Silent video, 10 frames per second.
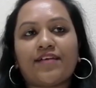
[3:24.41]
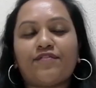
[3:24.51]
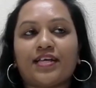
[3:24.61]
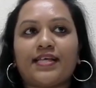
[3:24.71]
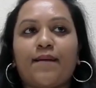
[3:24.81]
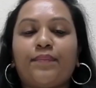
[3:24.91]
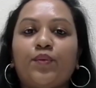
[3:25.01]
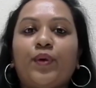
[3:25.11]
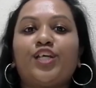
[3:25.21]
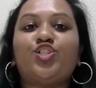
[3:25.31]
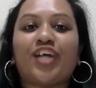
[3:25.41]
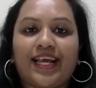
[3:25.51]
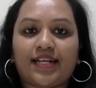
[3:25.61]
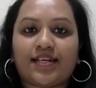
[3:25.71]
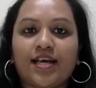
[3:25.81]
Like for example, when a
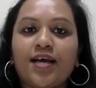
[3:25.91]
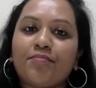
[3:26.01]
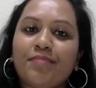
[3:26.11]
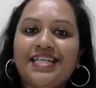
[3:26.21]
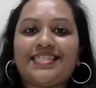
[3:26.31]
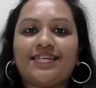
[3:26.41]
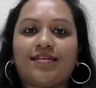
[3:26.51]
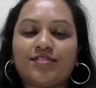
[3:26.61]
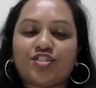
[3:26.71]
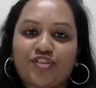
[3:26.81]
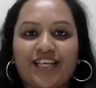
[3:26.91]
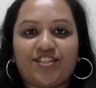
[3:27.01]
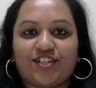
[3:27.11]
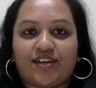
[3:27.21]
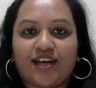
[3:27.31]
child meets a
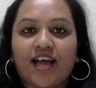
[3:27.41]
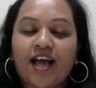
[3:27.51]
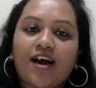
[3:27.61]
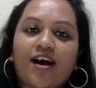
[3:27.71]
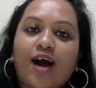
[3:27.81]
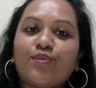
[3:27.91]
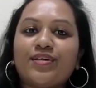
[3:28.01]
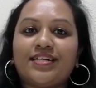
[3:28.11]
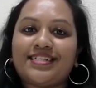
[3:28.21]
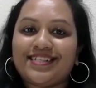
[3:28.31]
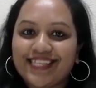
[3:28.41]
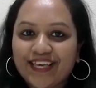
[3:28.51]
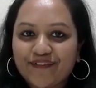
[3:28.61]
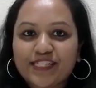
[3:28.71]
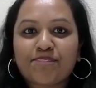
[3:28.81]
stranger, how does he
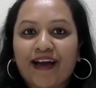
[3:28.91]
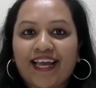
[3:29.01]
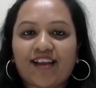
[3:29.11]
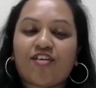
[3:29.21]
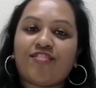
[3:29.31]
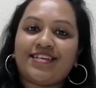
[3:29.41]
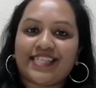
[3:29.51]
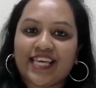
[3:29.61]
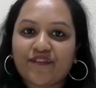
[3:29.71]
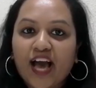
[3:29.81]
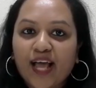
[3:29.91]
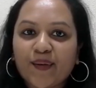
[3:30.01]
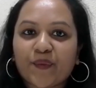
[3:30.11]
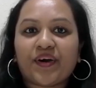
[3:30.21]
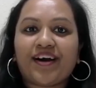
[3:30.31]
give a smile or does he give a
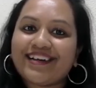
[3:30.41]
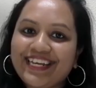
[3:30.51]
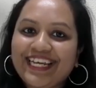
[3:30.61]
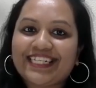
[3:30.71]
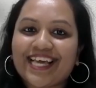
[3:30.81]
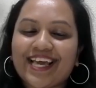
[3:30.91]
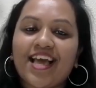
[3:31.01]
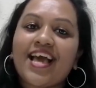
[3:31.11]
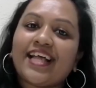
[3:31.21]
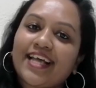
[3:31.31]
hello, a greeting?